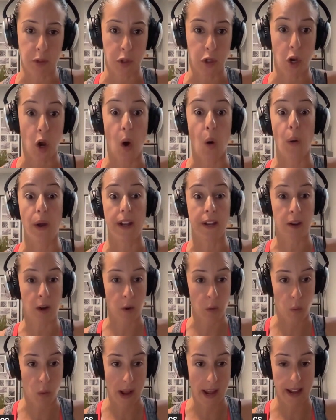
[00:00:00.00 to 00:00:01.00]
going
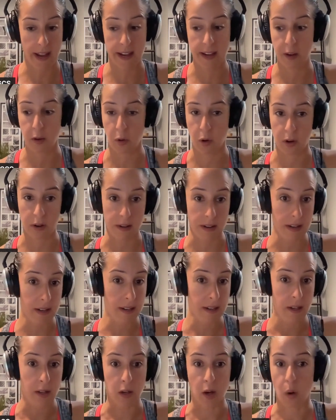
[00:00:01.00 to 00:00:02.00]
away or
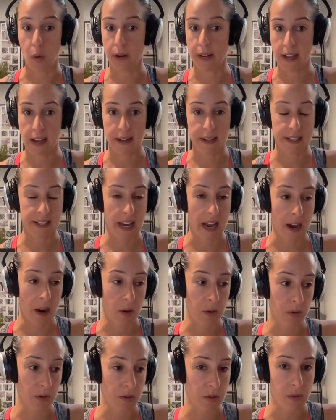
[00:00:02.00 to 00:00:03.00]
going out of
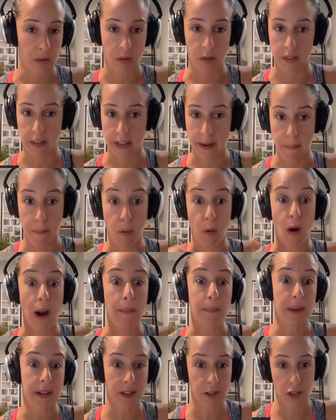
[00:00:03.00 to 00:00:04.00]
town or like
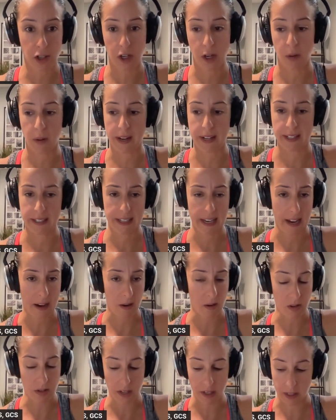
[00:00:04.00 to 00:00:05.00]
prepping to go out of
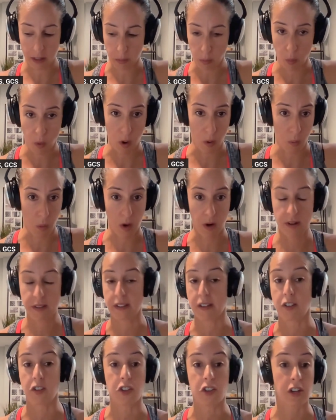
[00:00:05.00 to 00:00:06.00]
town is more
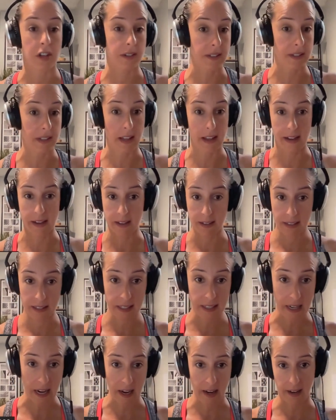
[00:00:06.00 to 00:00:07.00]
work than just like
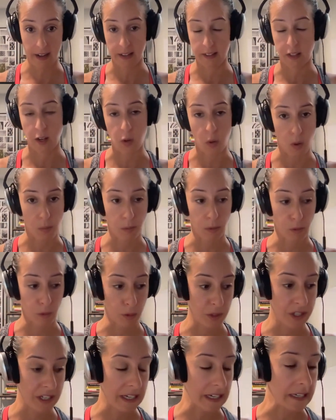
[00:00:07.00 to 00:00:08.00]
staying in the normal
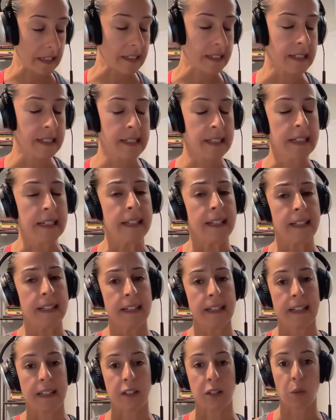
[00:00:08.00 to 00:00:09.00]
routine.
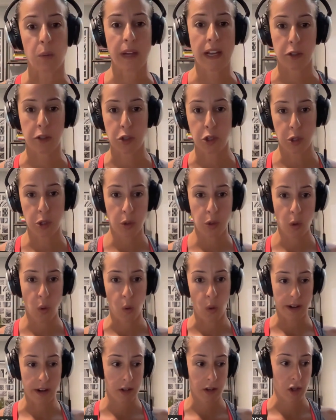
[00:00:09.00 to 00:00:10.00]
And so we had 2
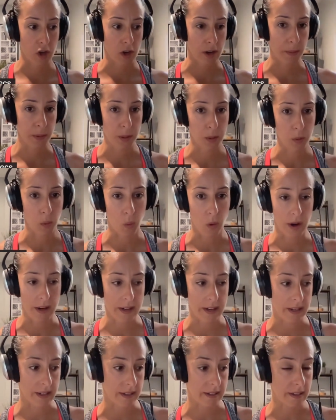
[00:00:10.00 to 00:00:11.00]
quick trips,
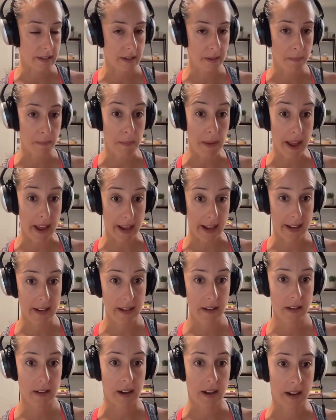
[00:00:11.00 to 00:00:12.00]
one in
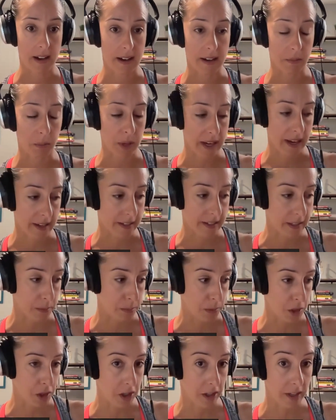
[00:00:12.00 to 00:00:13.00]
May, we headed to
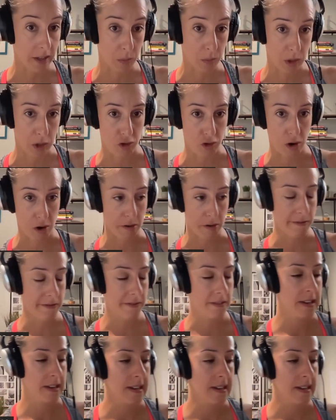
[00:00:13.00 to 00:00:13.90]
Michigan, we drove,